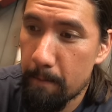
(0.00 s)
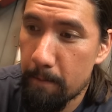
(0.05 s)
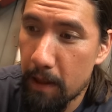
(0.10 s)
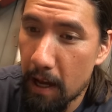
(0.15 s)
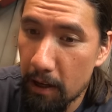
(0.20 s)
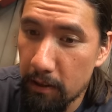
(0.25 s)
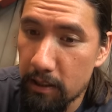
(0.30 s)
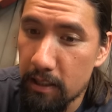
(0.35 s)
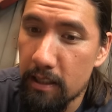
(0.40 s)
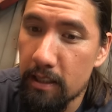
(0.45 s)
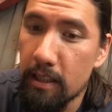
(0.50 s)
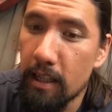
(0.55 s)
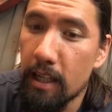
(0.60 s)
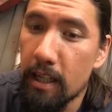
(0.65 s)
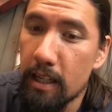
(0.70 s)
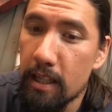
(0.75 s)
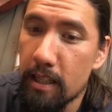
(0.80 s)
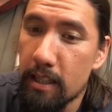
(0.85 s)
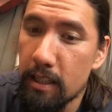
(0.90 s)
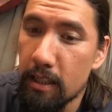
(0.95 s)
Thousand
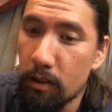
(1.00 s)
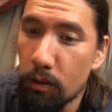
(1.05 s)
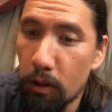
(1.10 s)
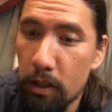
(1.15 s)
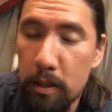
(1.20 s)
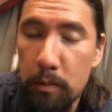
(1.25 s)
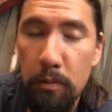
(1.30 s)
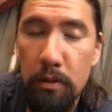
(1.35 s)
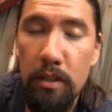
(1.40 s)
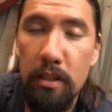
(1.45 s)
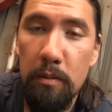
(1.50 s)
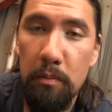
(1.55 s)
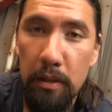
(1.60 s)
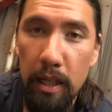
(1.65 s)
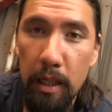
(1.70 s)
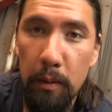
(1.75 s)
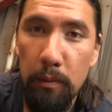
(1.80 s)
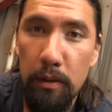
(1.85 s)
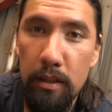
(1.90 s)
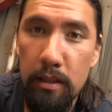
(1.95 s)
Suns and Noise Marines and
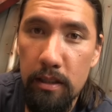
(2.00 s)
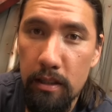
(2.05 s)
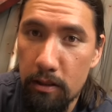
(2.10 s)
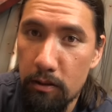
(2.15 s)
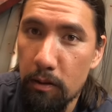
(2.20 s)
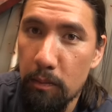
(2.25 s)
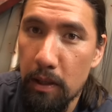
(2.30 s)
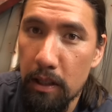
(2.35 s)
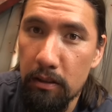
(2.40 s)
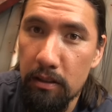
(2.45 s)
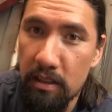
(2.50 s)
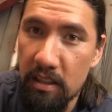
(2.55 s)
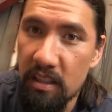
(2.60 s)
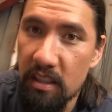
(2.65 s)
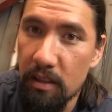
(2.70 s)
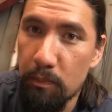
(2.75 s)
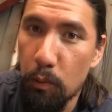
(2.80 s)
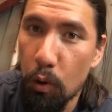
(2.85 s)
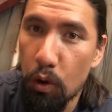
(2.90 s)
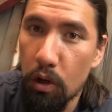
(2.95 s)
Plague Marines, you're about to
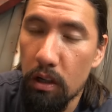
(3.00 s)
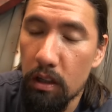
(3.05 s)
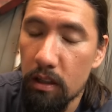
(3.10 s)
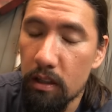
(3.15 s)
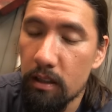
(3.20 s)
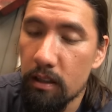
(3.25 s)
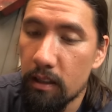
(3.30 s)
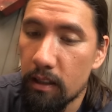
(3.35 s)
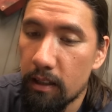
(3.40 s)
see more.